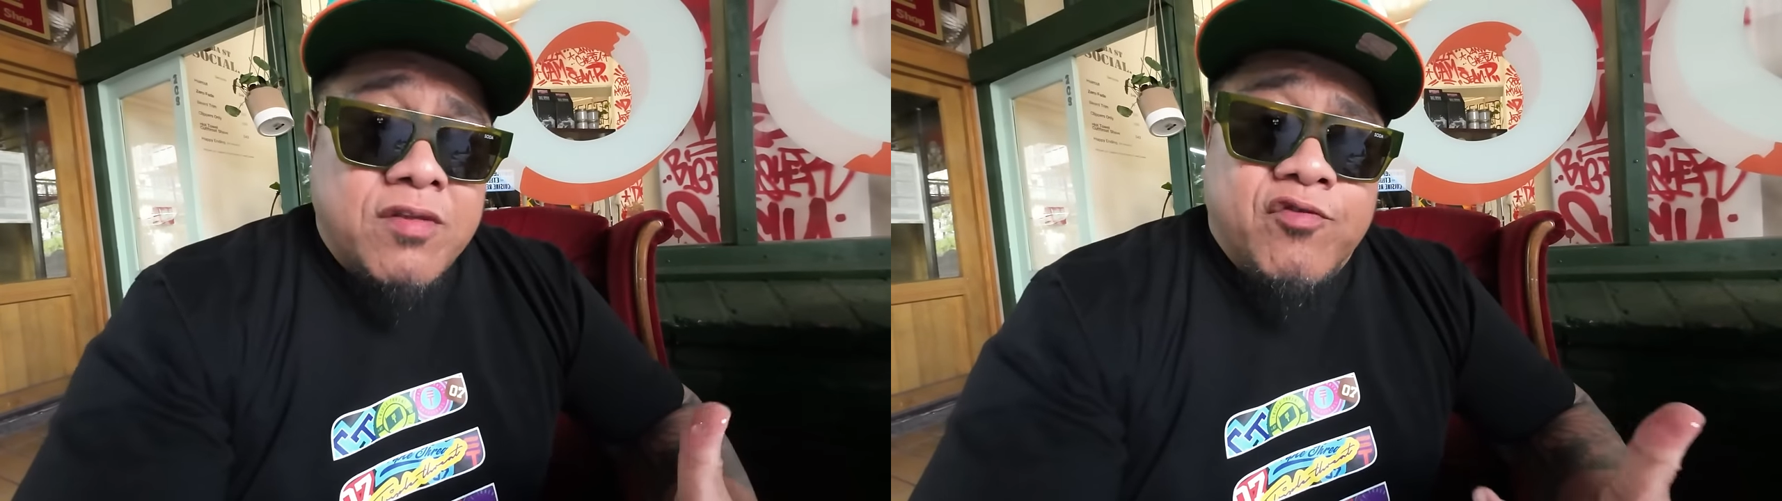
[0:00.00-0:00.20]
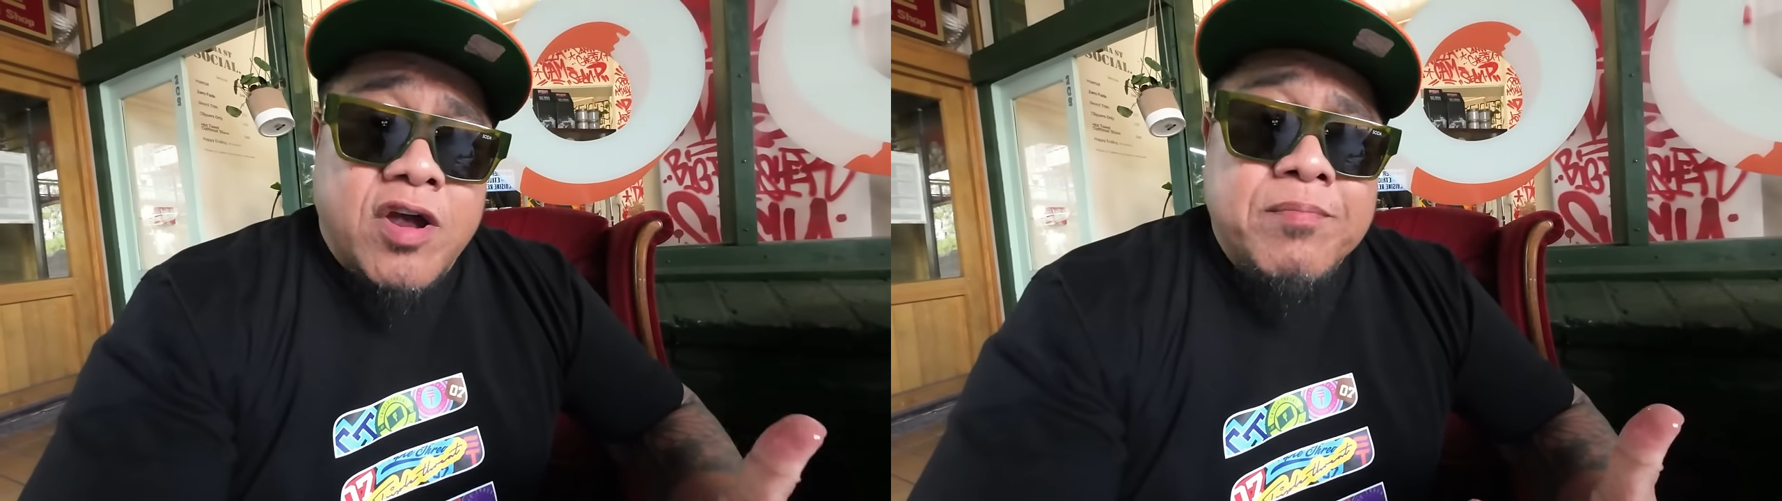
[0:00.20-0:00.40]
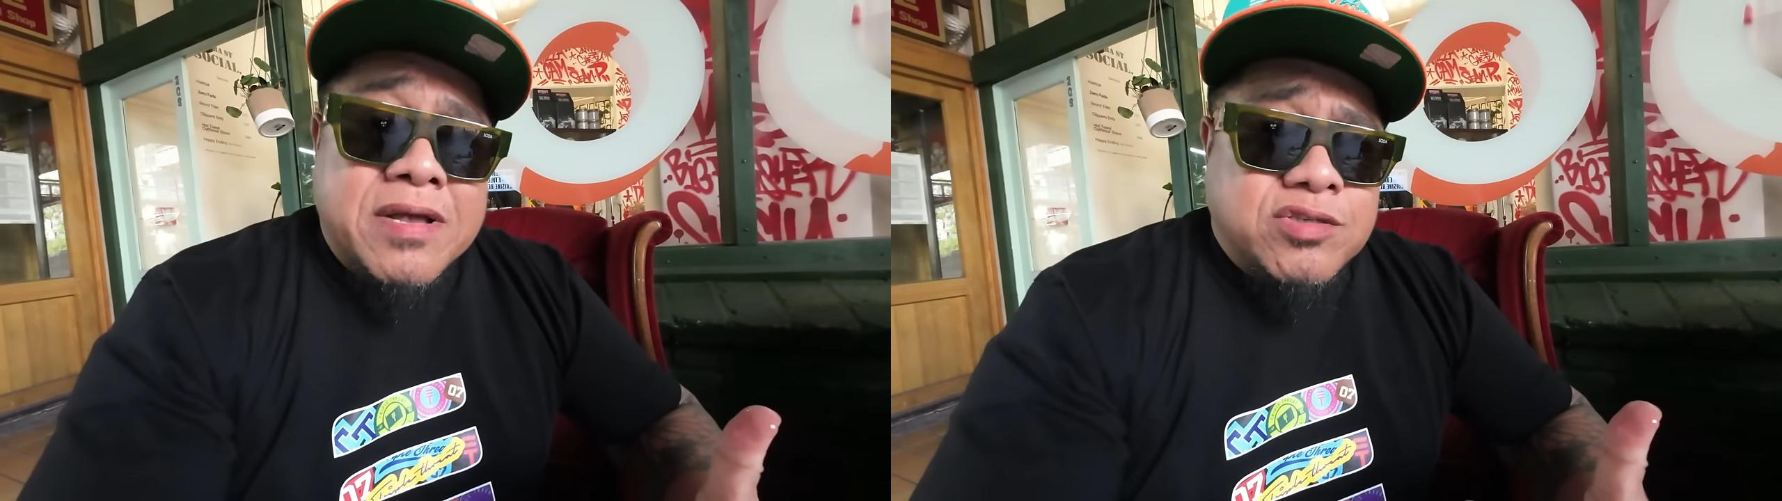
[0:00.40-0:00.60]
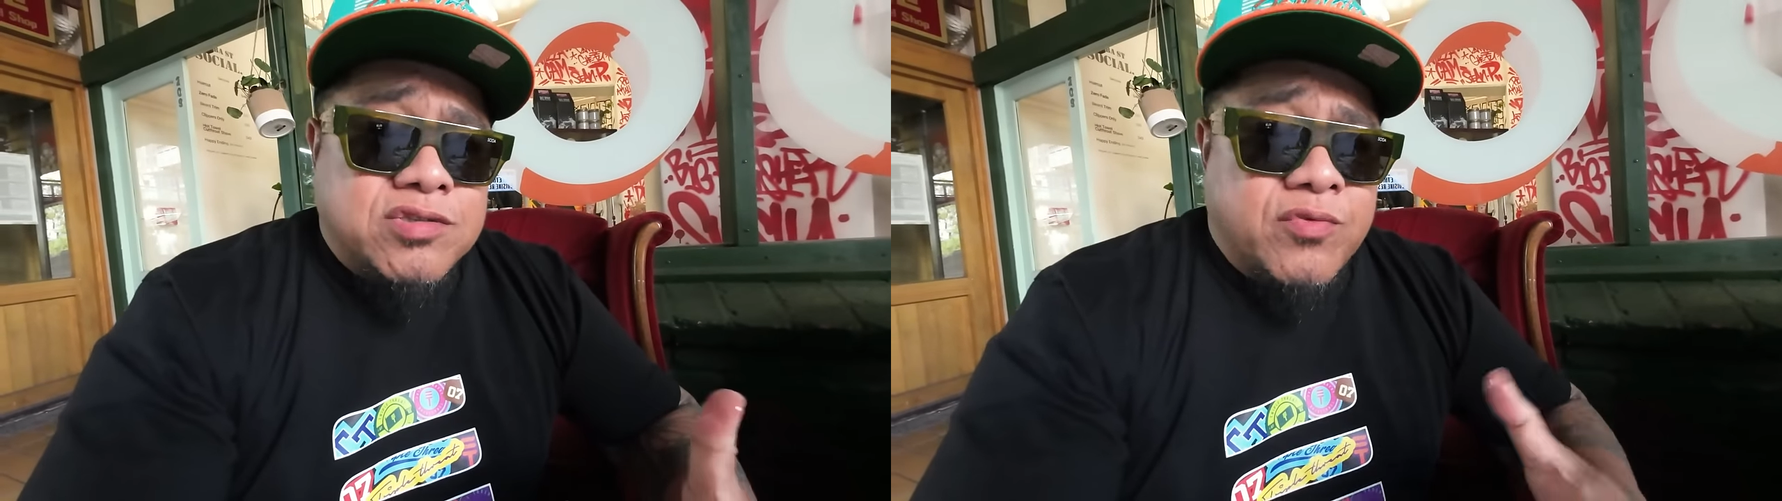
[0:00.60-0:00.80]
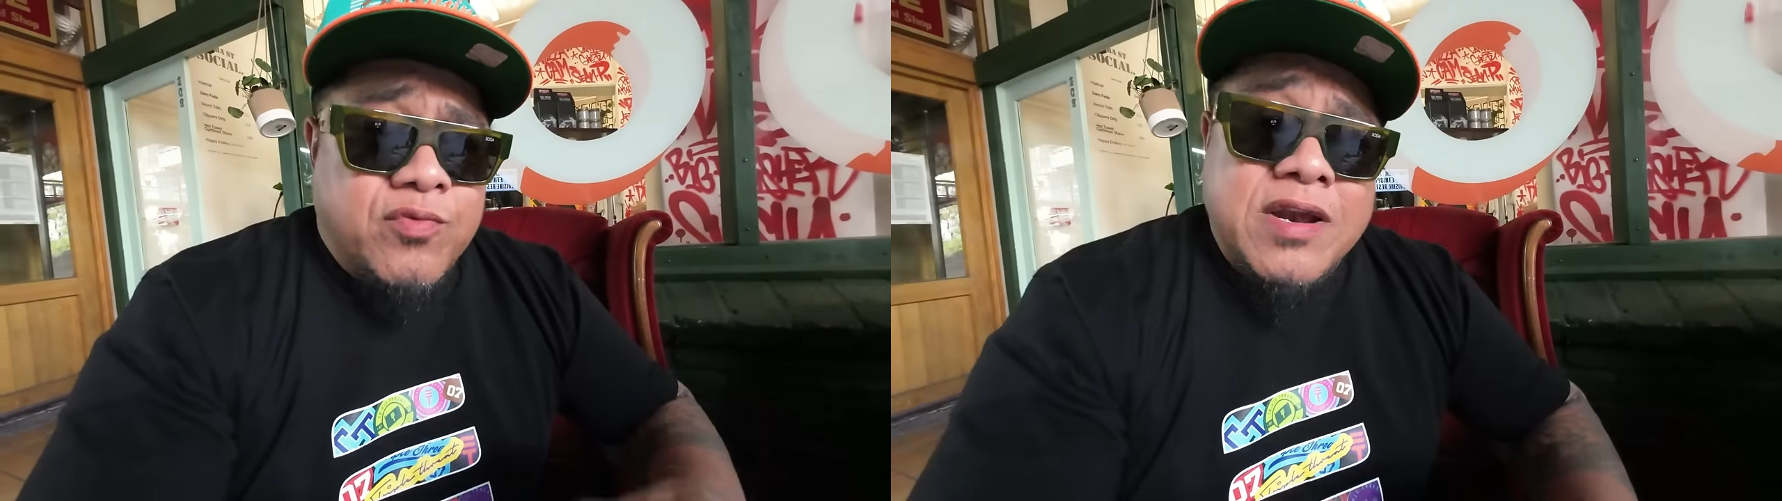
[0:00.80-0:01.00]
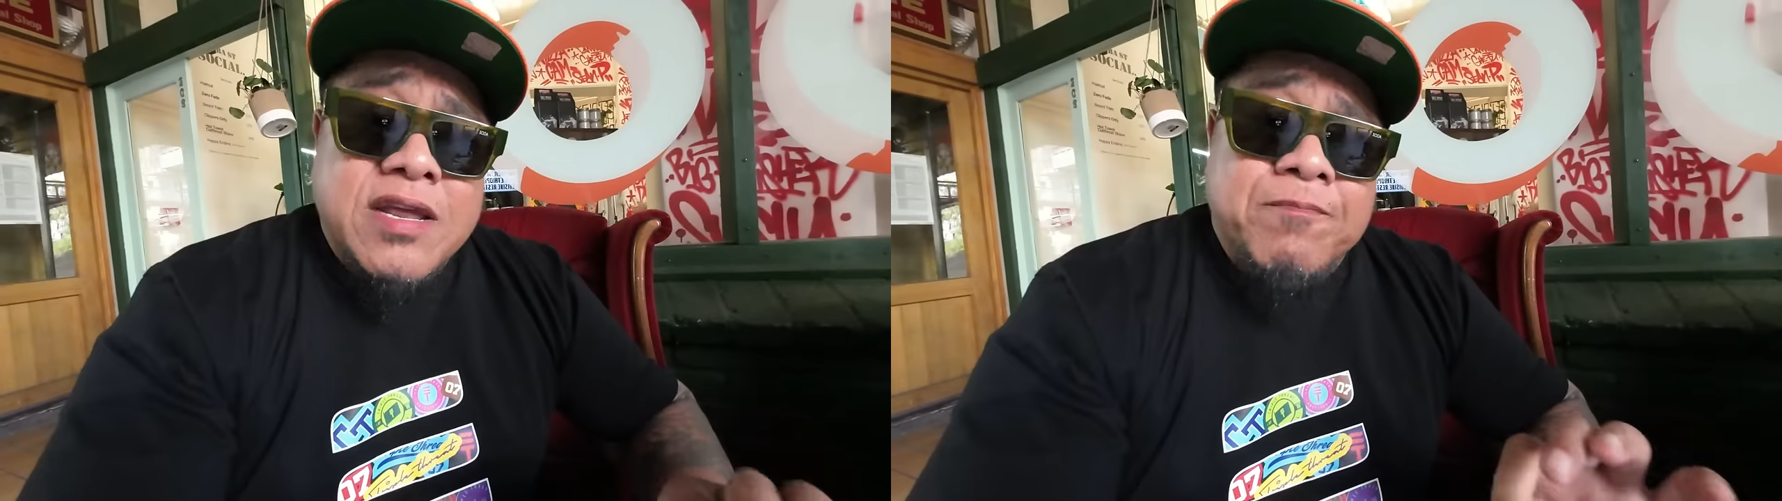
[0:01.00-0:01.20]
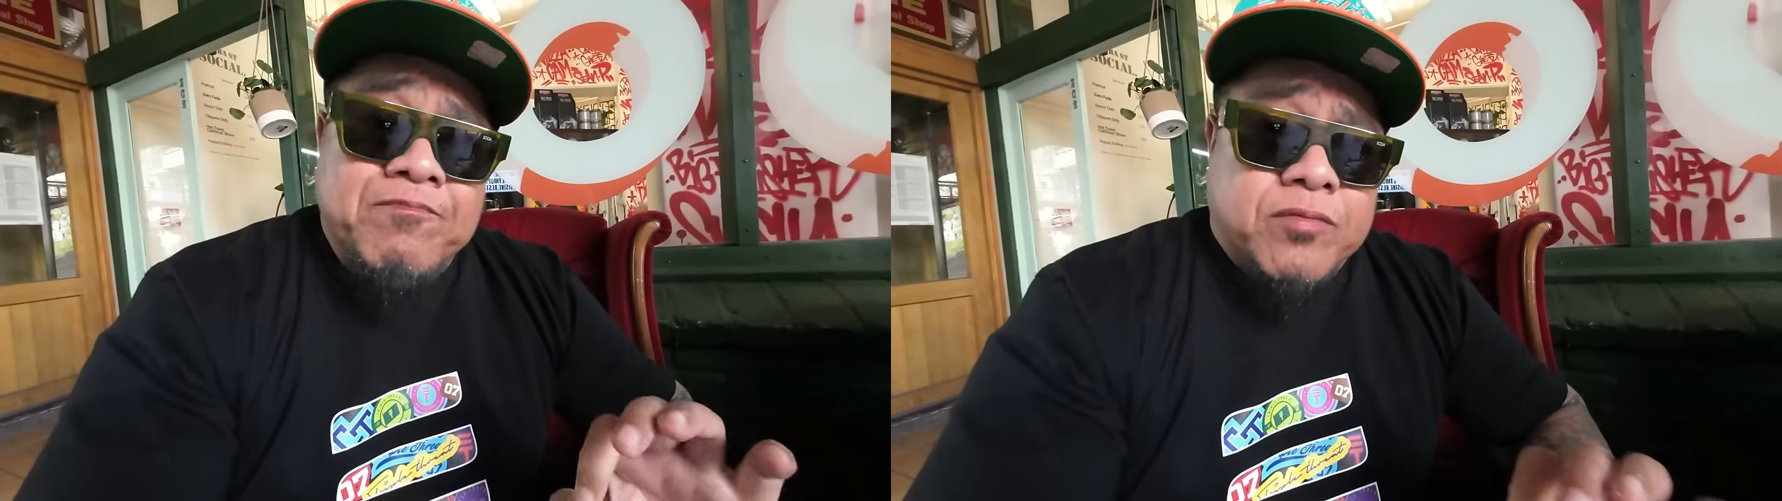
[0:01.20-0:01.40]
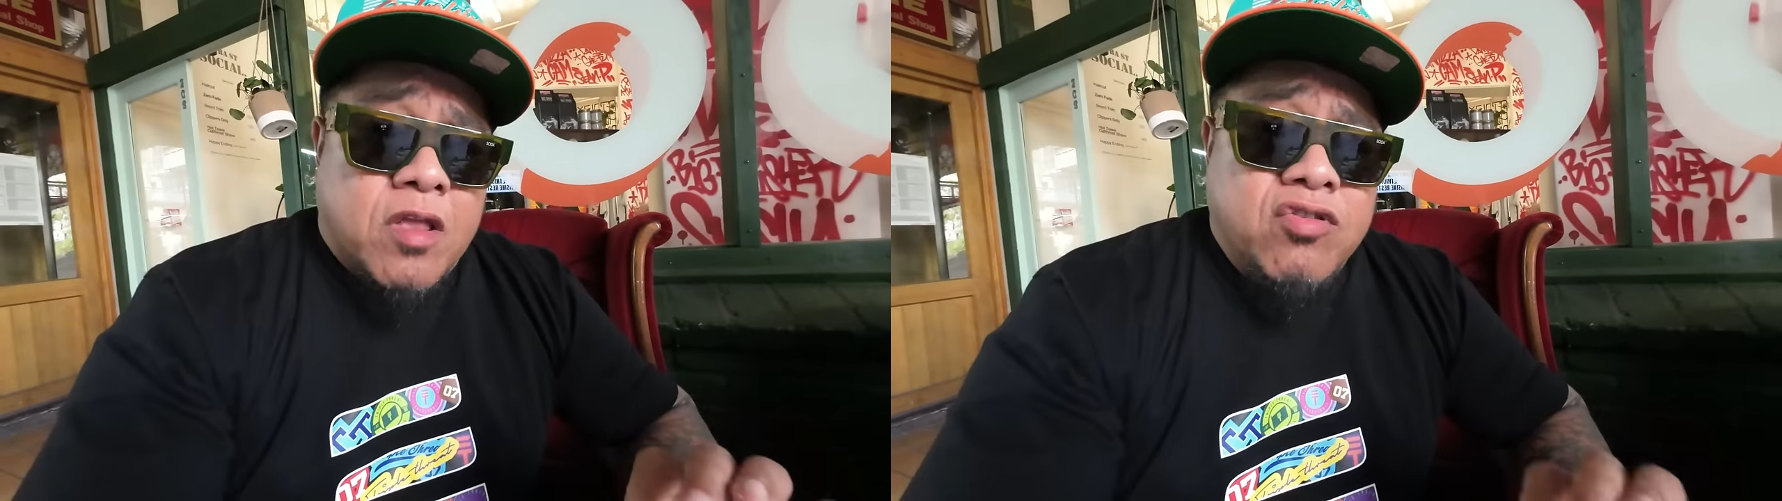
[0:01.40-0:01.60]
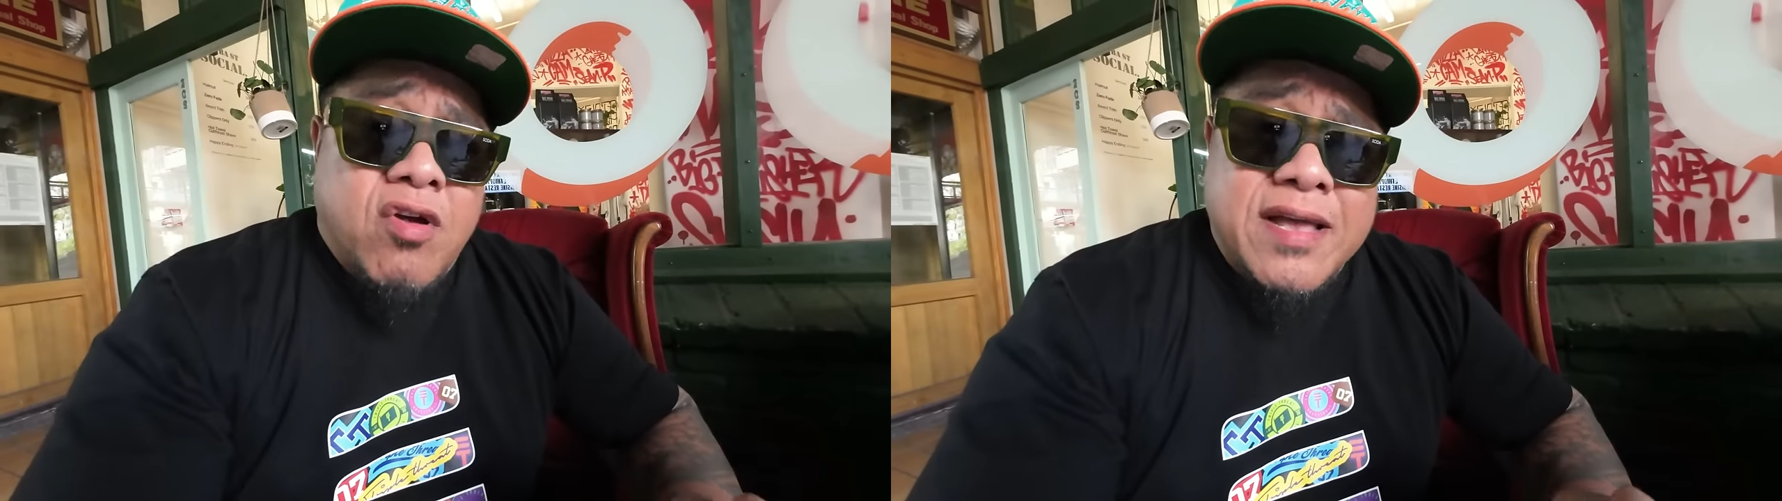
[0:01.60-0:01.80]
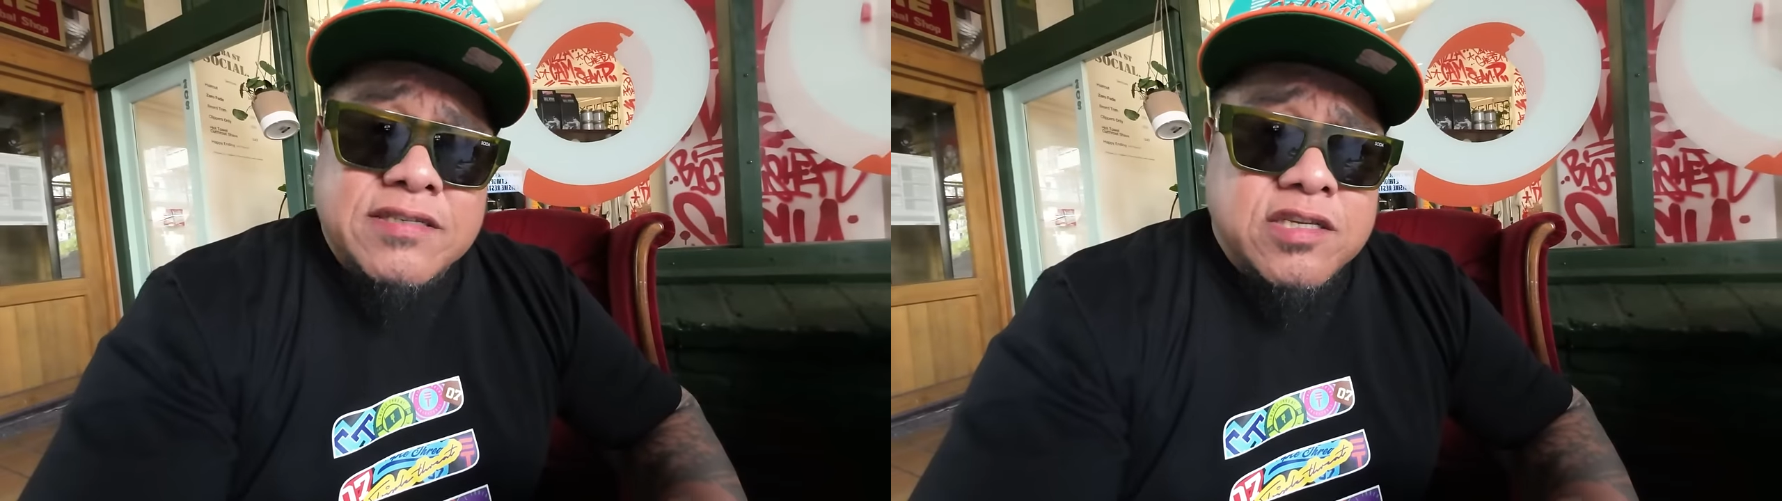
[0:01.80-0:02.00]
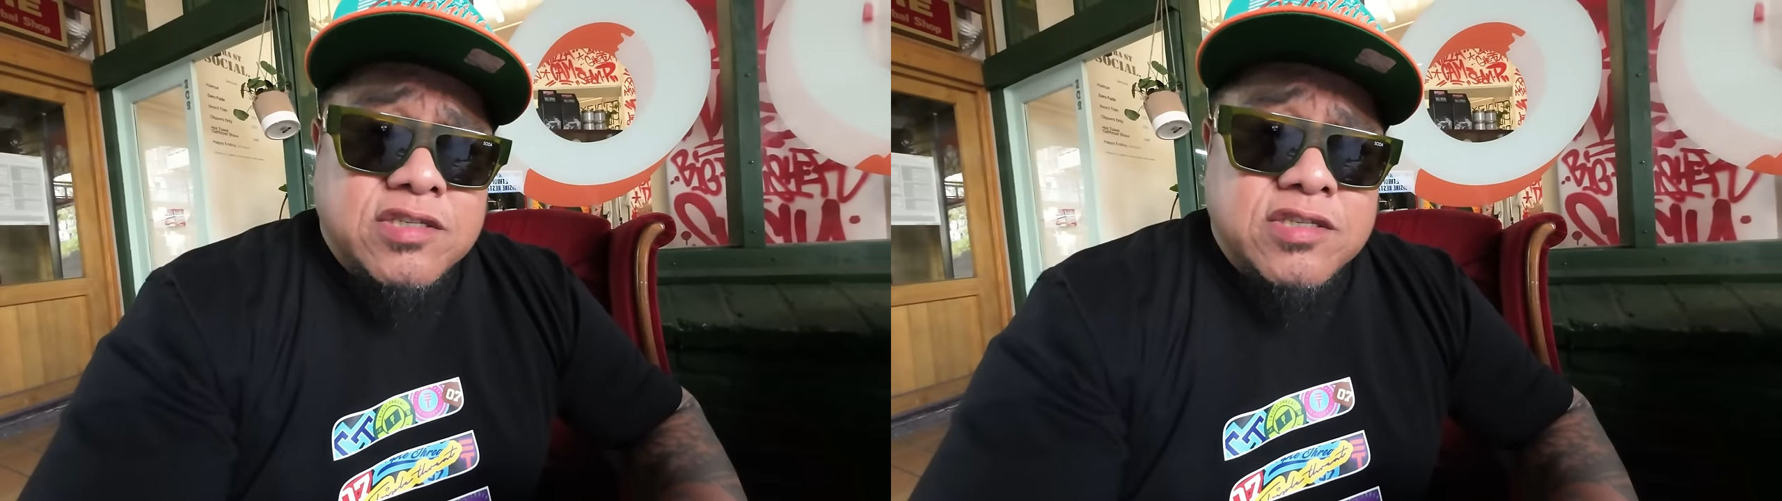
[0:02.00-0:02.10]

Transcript: fried muscles are really nice.